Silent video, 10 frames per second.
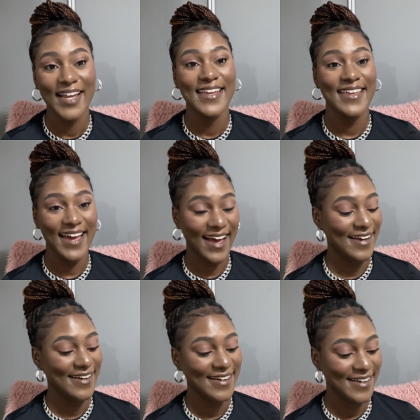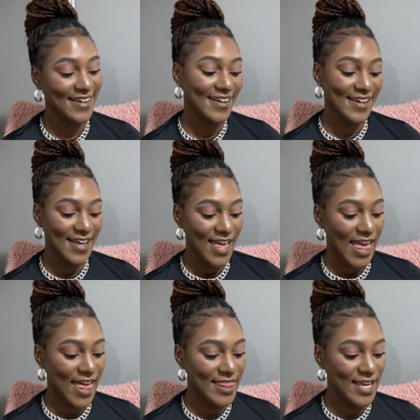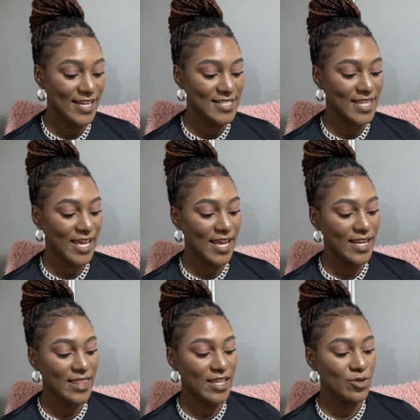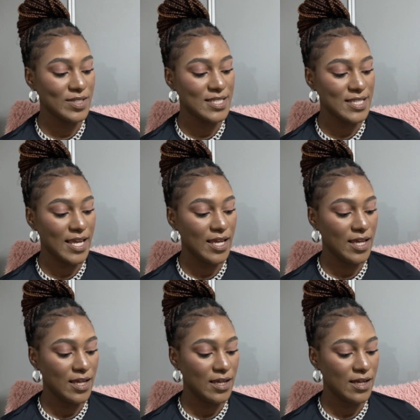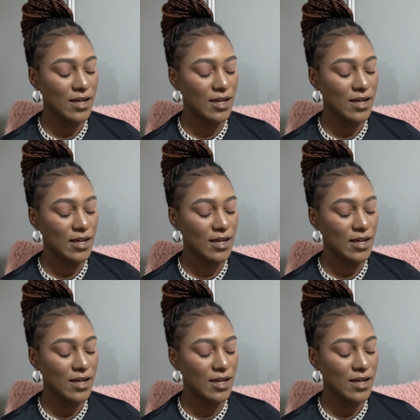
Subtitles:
yeah. And then, is there anything you would say,